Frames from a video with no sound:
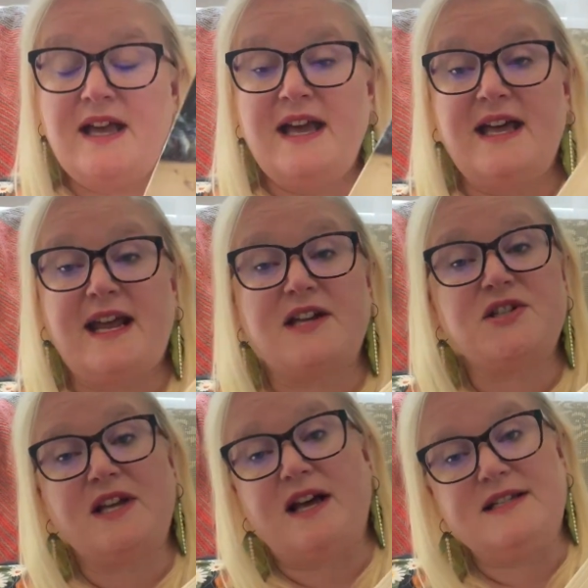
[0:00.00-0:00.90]
and I
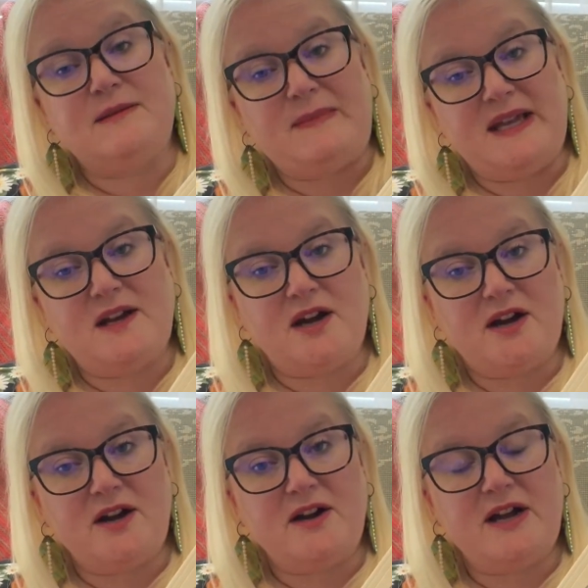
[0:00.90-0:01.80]
actually got to meet
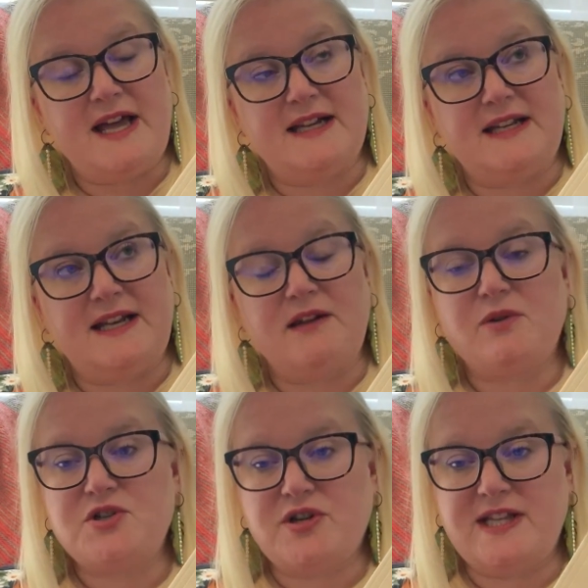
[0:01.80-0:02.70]
her at a knitting
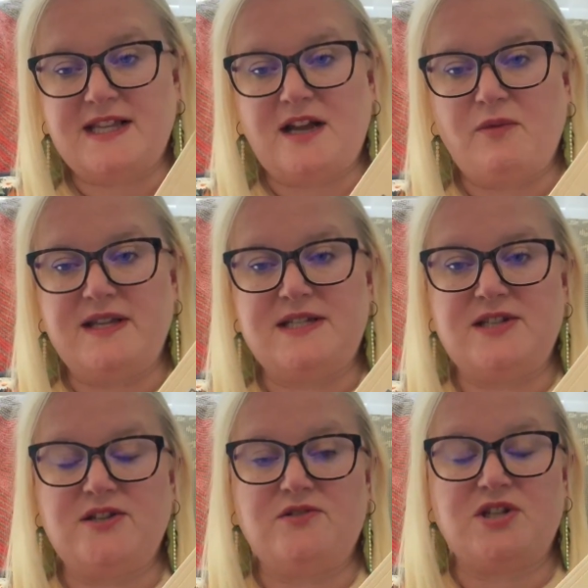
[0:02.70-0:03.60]
retreat that I went
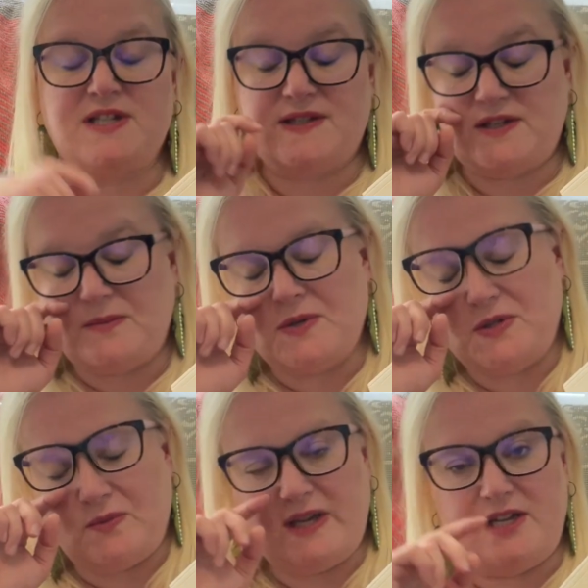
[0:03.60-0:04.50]
to, and she's super
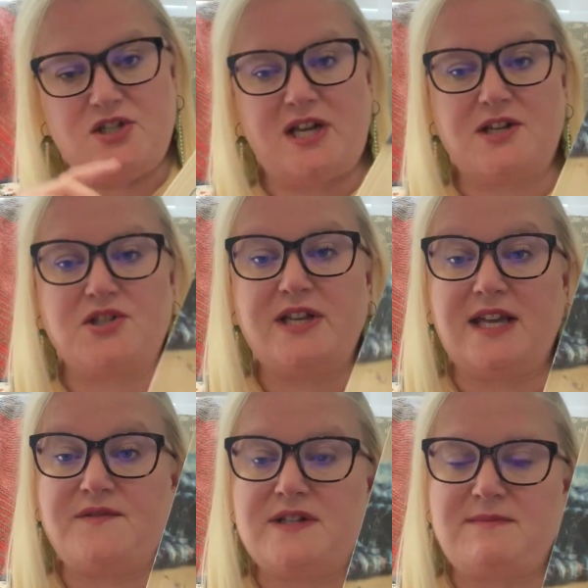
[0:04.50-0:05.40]
sweet. She actually
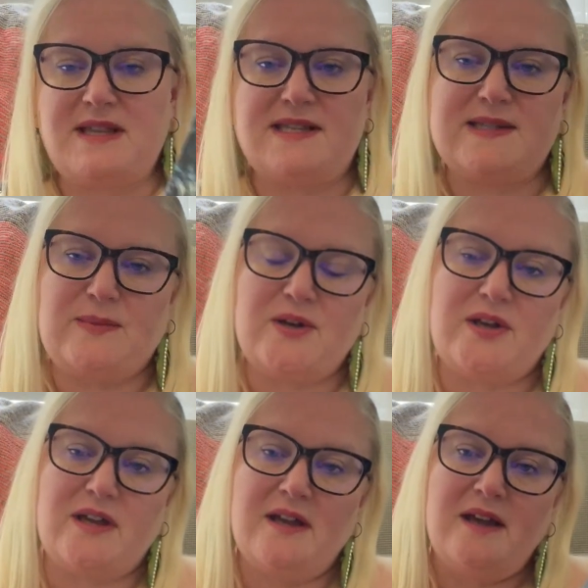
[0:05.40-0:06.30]
gifted me this
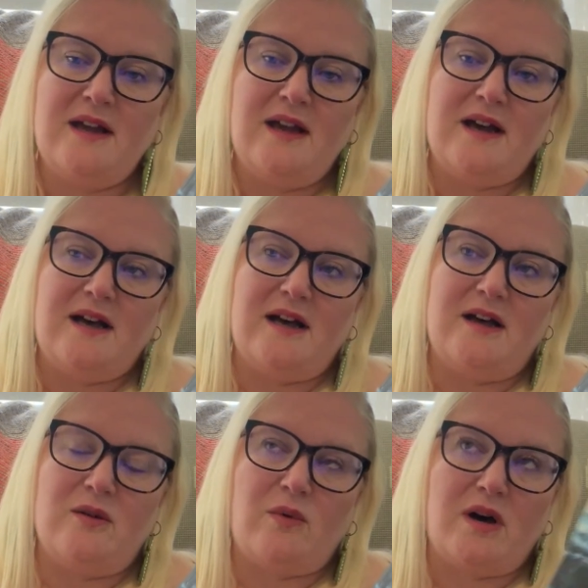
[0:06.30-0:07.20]
book
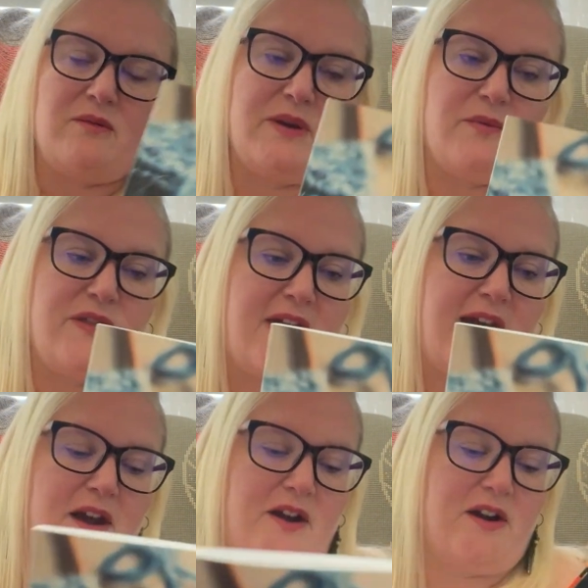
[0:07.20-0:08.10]
while we were
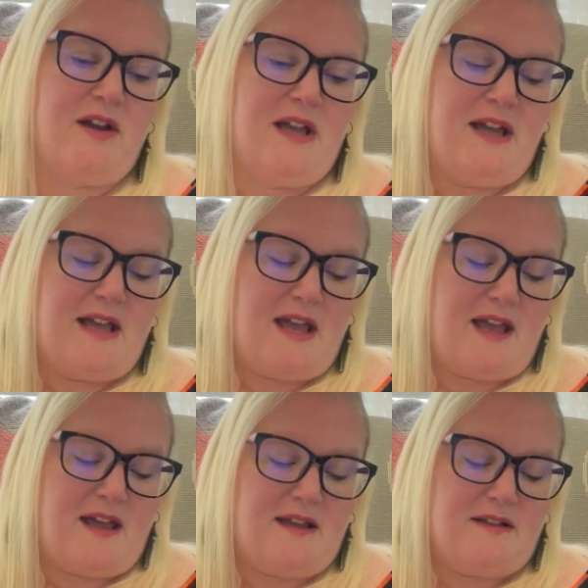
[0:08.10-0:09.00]
there,
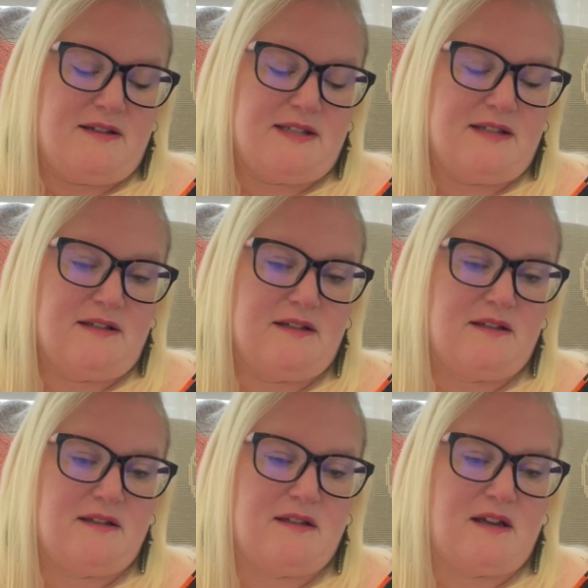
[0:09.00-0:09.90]
and
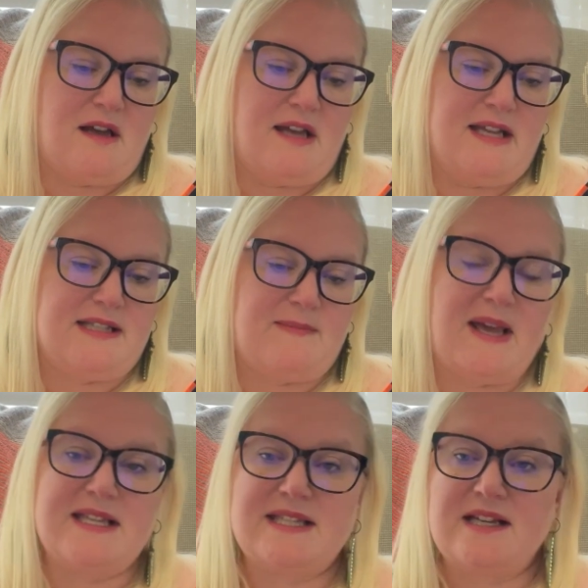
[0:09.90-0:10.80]
it's
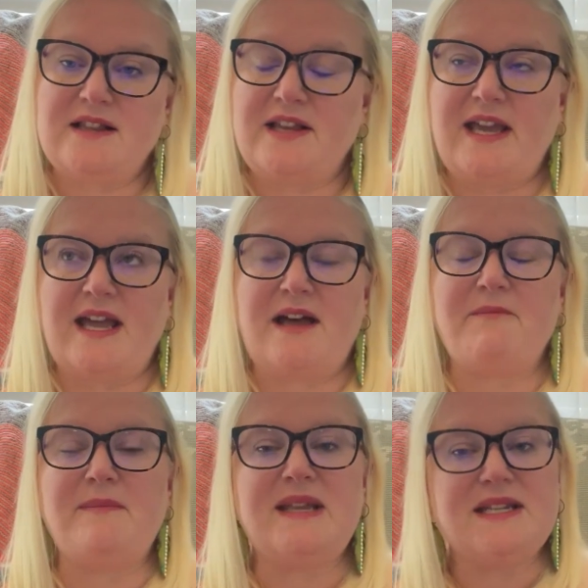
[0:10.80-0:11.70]
basically a
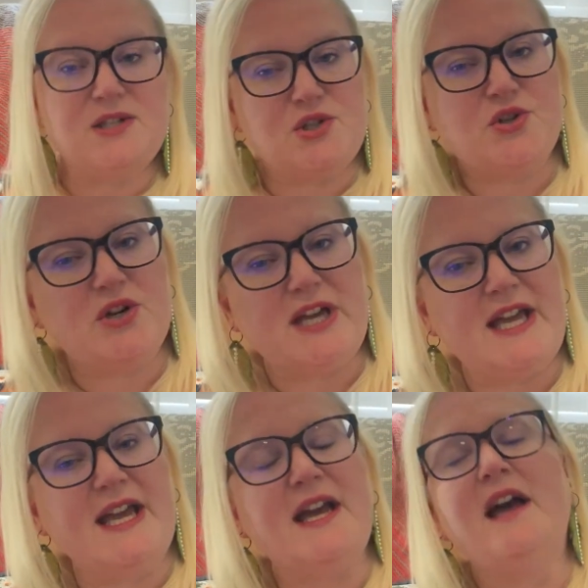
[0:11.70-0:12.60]

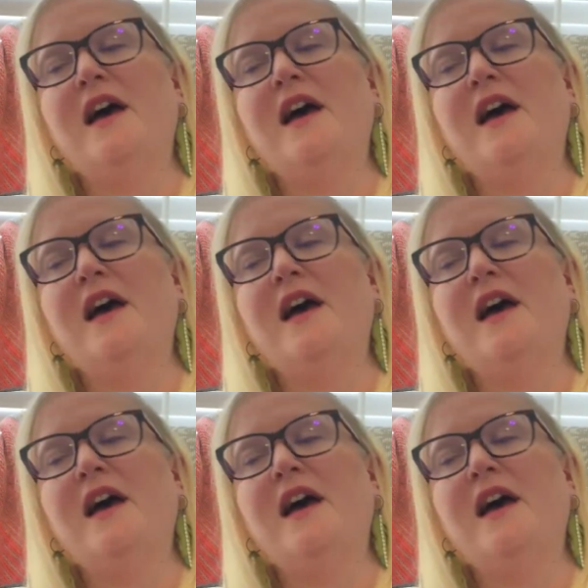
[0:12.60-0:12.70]
ministry,